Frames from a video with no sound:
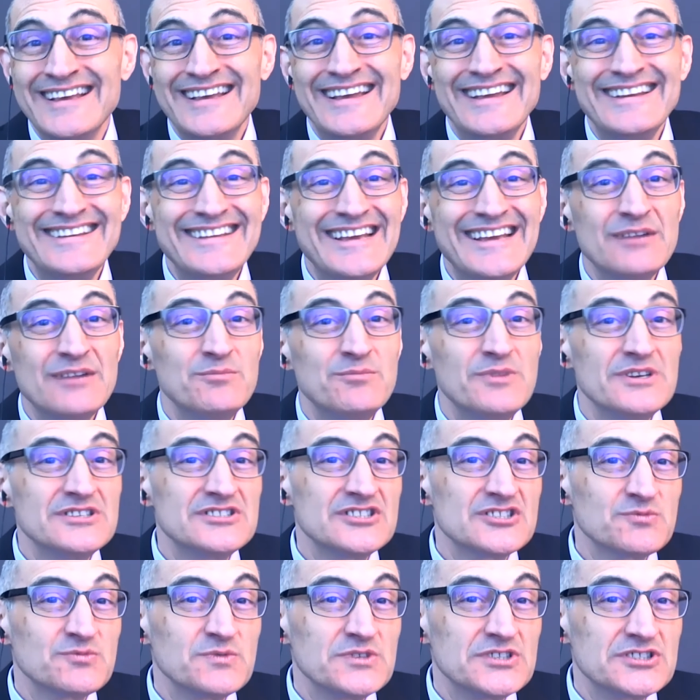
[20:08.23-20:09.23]
And yet in
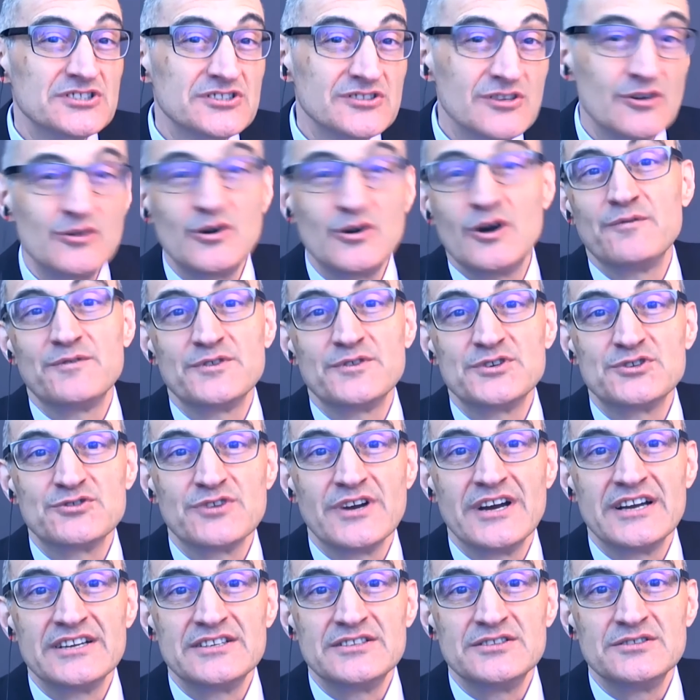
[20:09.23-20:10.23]
business, we so often
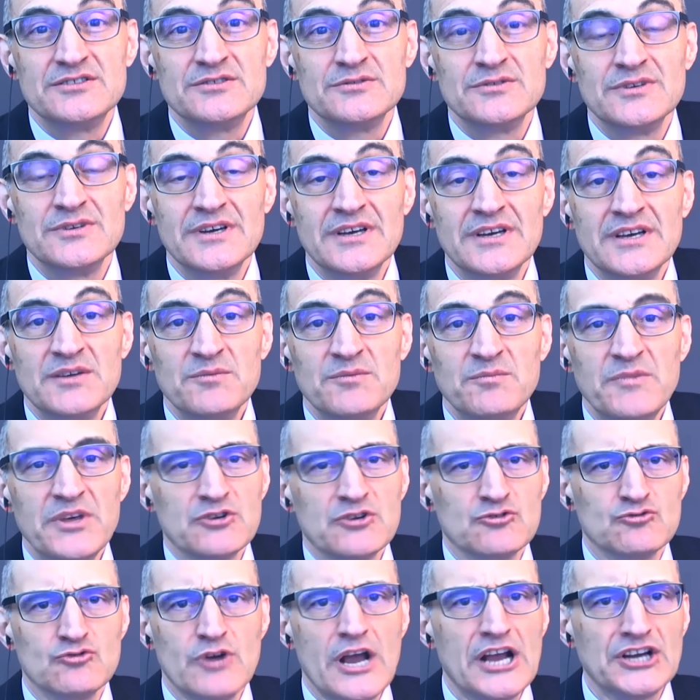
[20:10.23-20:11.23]
try to make
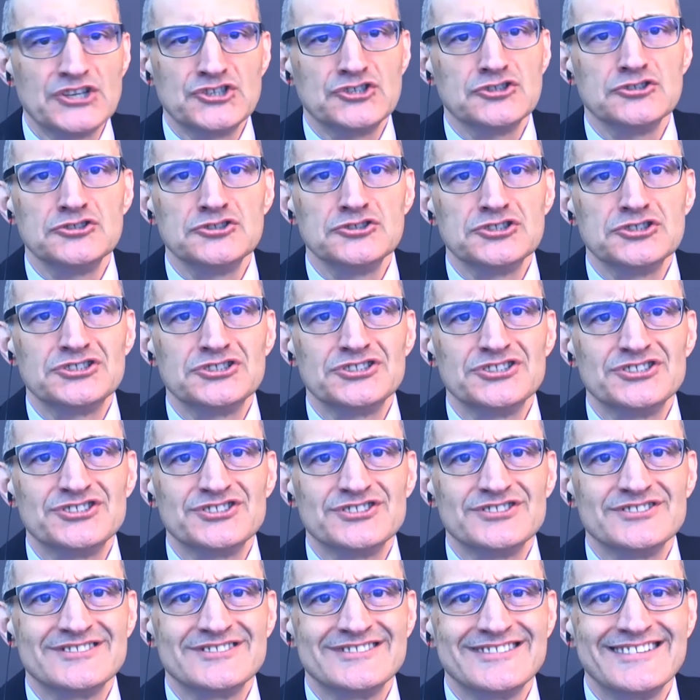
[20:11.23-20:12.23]
rational
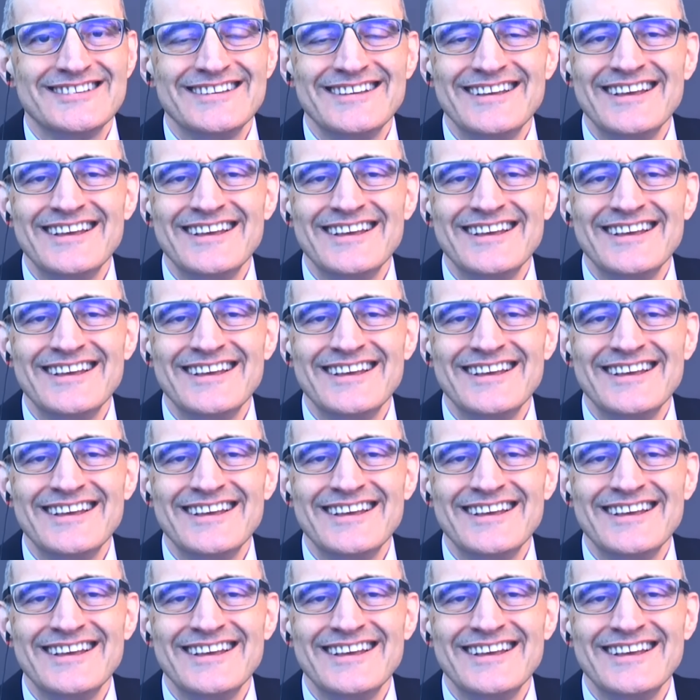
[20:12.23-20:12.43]
decisions.